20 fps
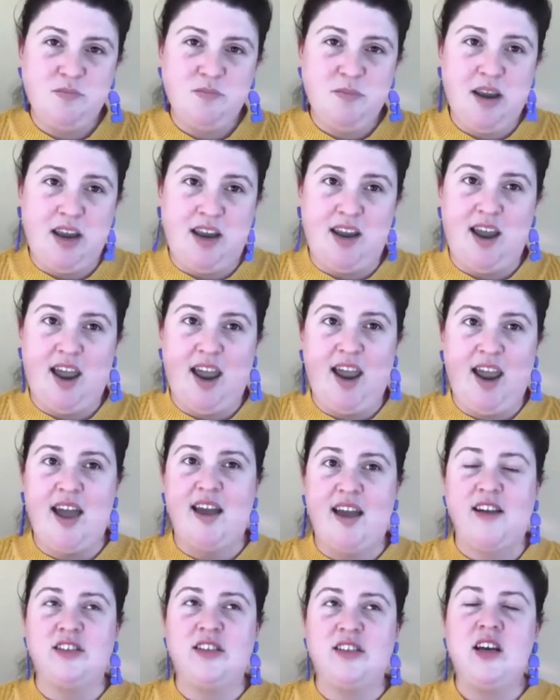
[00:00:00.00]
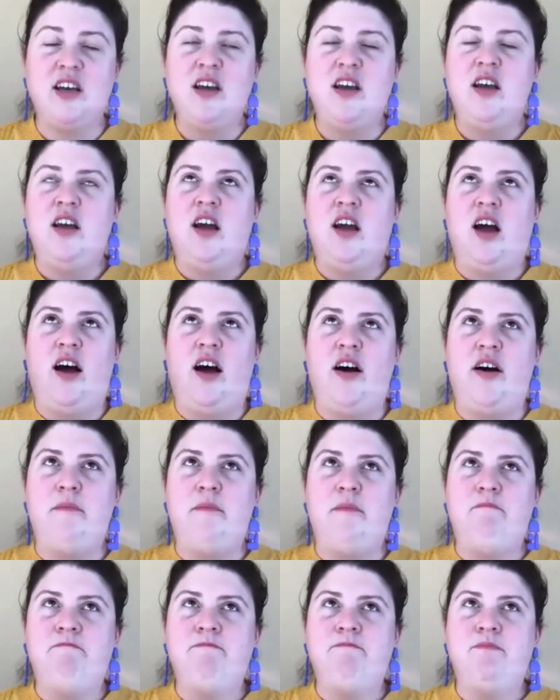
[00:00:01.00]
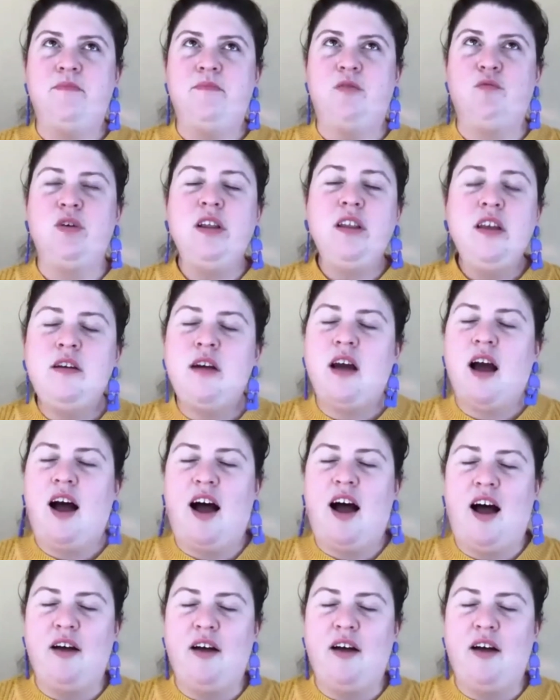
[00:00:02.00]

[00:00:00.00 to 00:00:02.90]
me and really